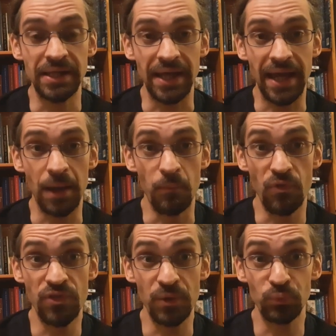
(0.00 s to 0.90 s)

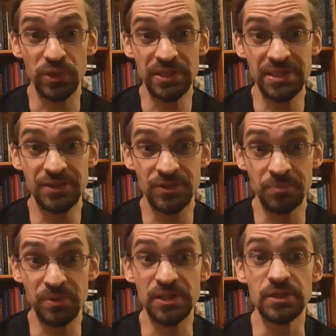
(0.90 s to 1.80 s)
then we need to
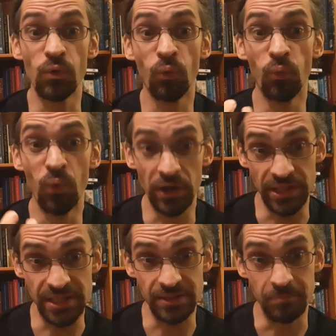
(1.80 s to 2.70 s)
be
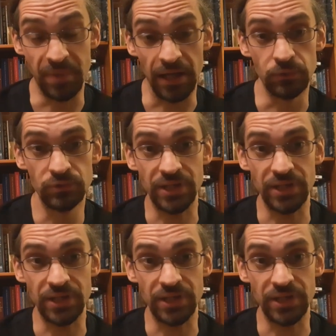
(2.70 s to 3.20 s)
worried about